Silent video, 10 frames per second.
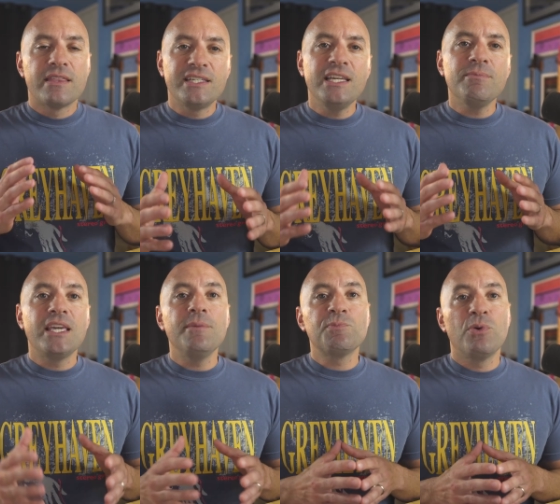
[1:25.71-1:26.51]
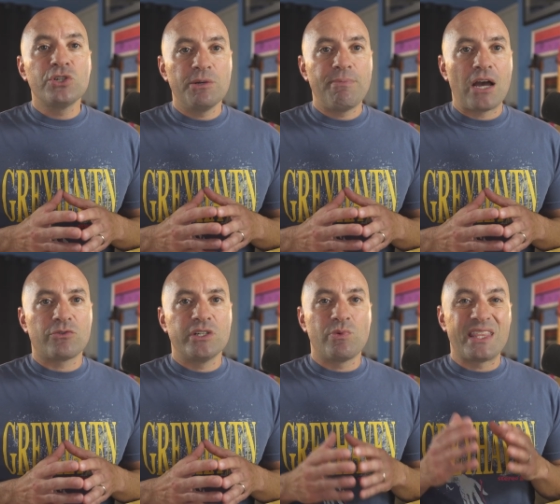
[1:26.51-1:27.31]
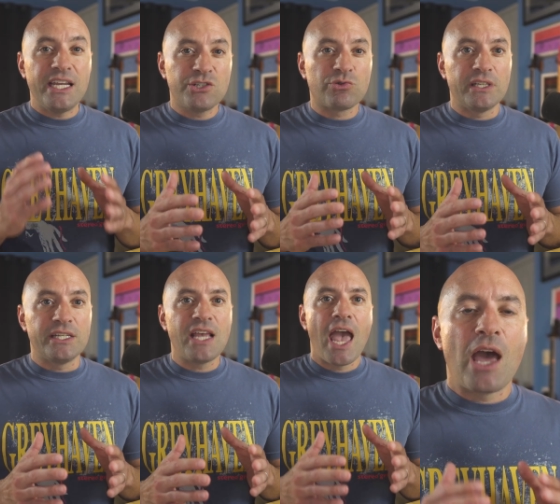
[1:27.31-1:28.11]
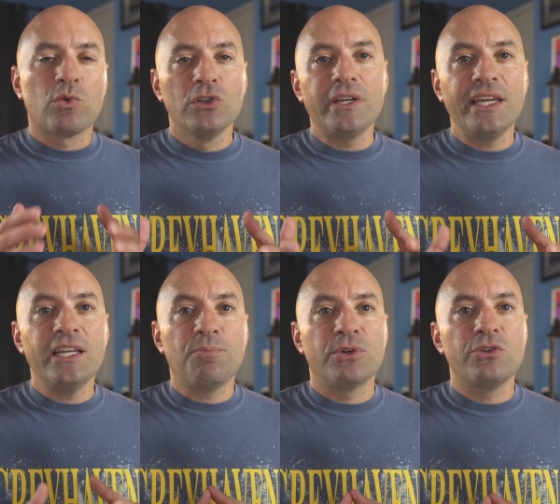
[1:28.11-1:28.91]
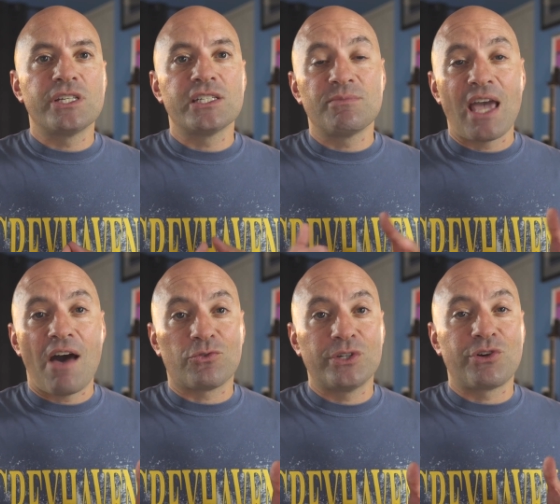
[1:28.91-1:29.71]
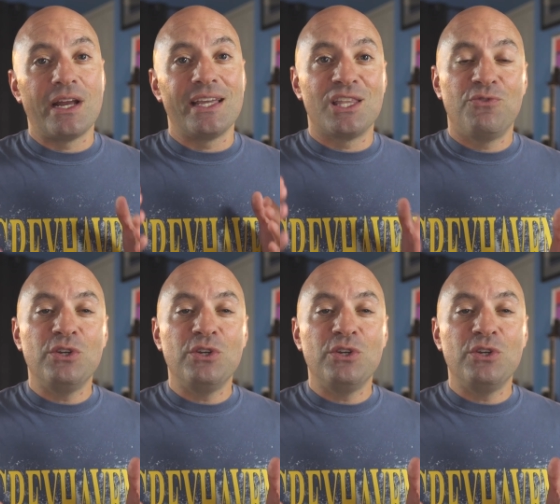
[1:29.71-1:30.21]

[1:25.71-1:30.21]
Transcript: The team keeps pushing pushing boundaries with each release, and we're looking into producing some cavalry training in the